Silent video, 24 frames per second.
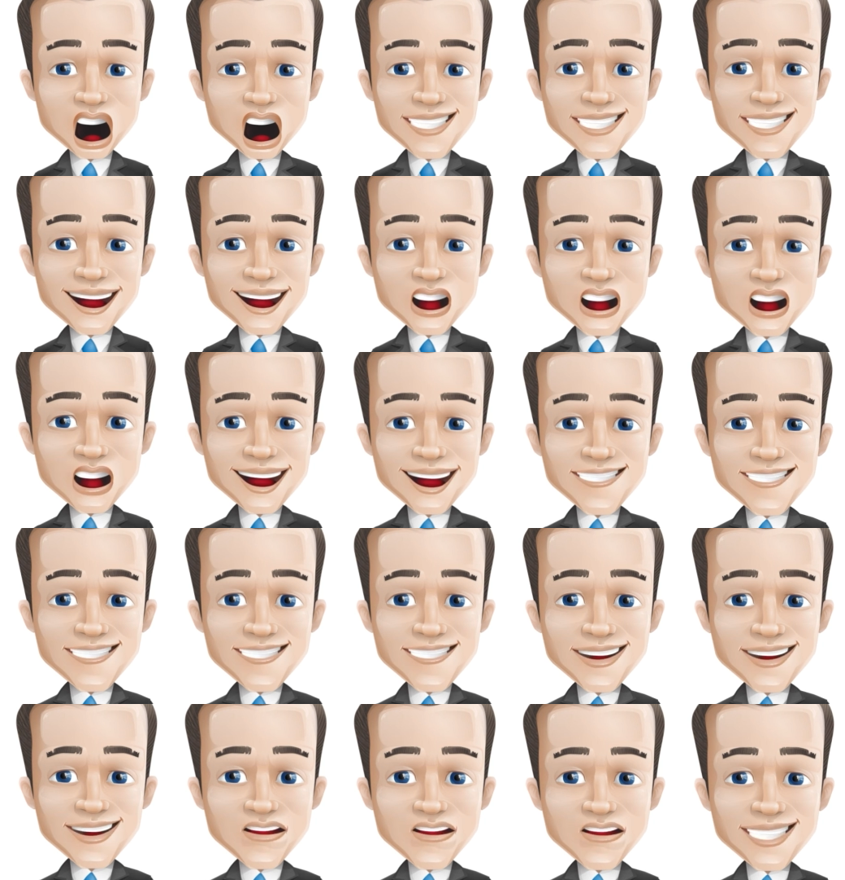I like this
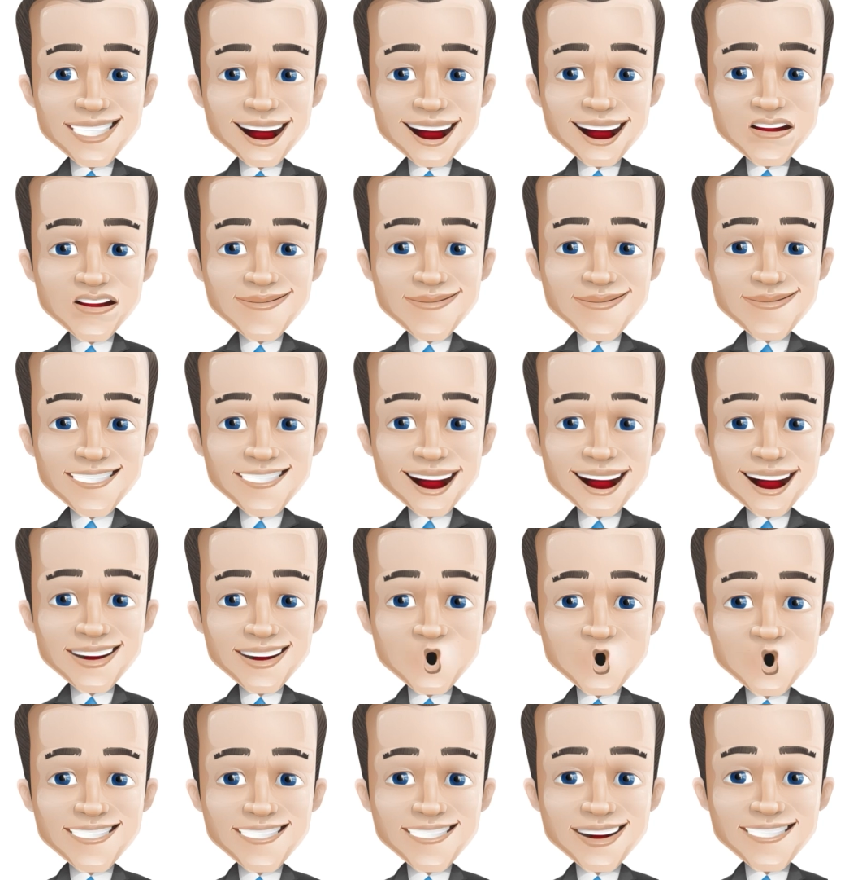indicator. I
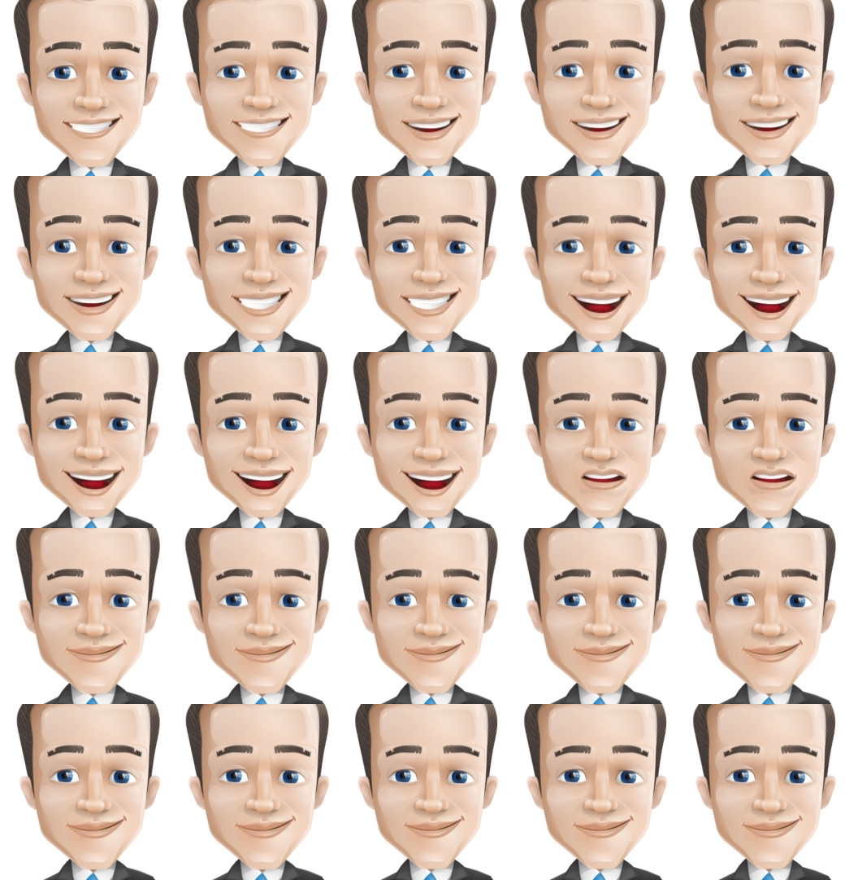use this indicator.
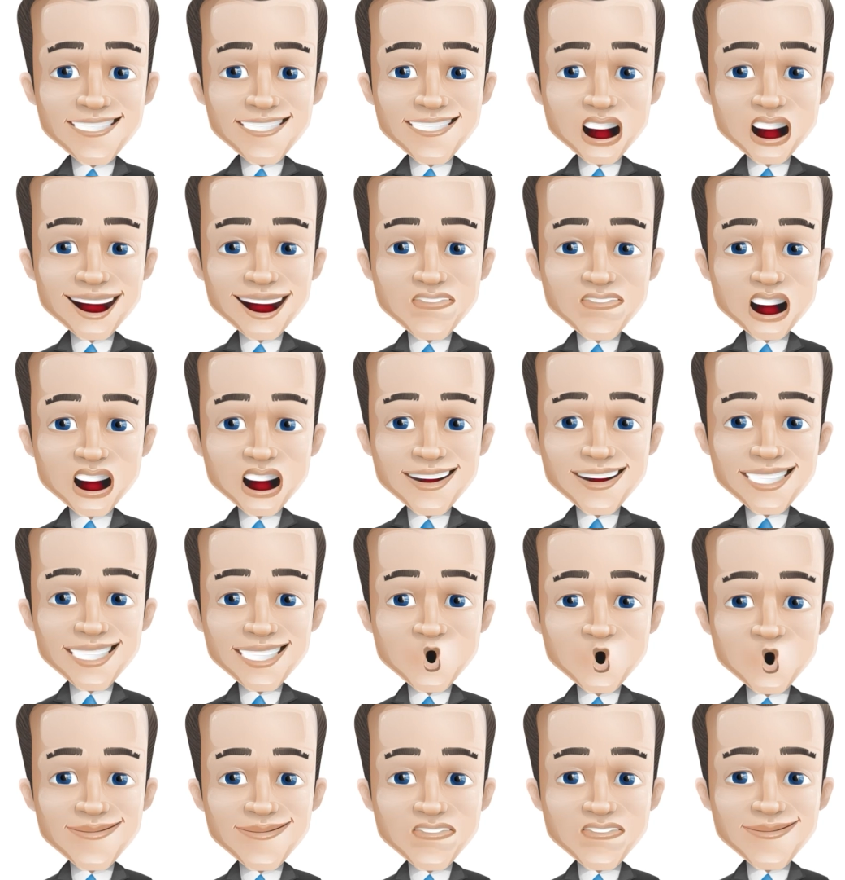So I believe you
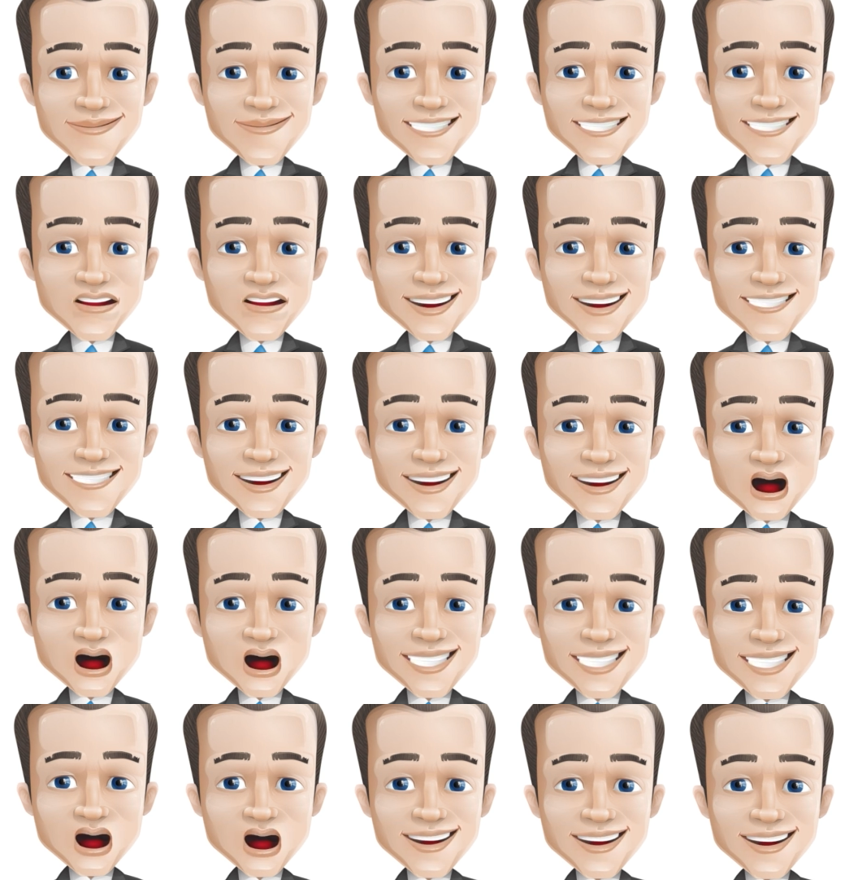should put this into your
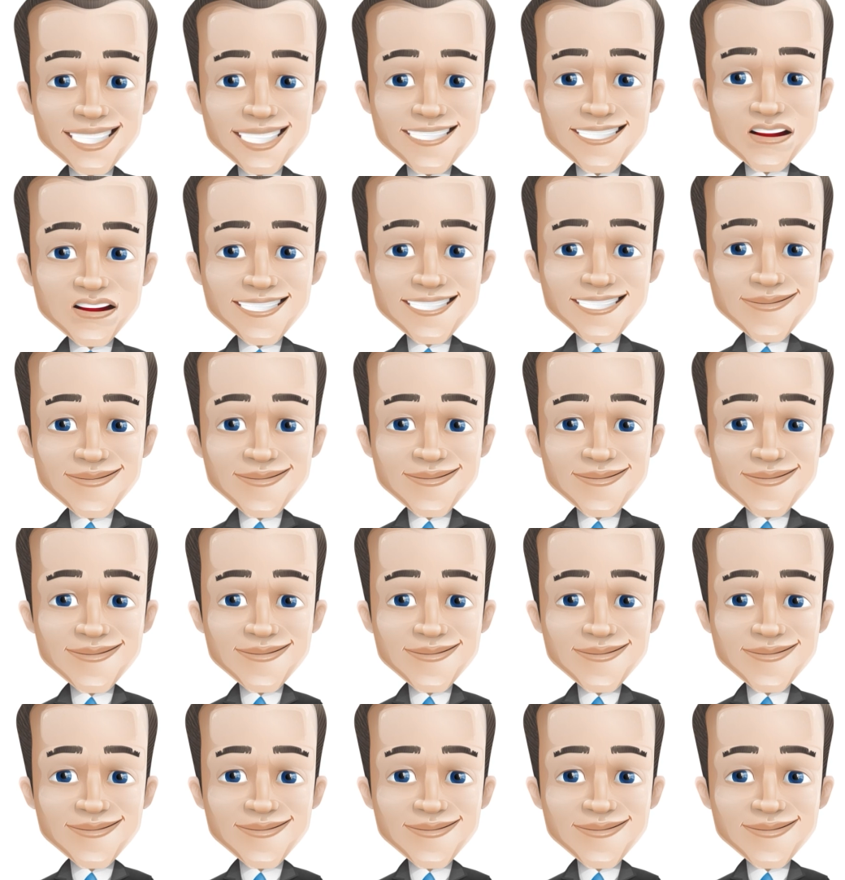trading system.